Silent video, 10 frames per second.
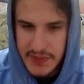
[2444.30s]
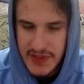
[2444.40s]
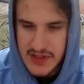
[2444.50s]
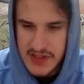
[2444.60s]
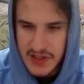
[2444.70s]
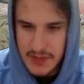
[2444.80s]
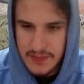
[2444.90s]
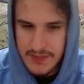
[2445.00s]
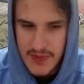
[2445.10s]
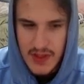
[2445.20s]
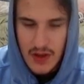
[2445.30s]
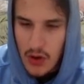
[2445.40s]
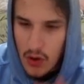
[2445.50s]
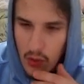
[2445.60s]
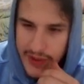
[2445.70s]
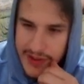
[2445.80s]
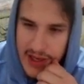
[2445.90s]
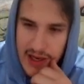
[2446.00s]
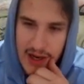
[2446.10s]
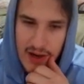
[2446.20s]
it to sleep. Oh wait.
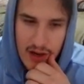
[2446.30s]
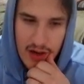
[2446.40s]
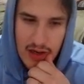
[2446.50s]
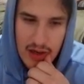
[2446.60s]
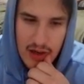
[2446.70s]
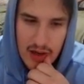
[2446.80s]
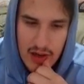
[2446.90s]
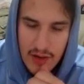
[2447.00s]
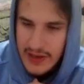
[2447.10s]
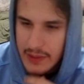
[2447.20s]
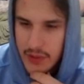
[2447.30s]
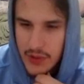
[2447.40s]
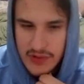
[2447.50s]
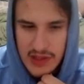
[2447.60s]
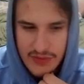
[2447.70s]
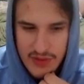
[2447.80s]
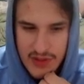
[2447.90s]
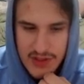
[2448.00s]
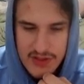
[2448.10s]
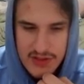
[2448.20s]
Okay, I won't over level
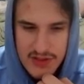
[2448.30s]
this.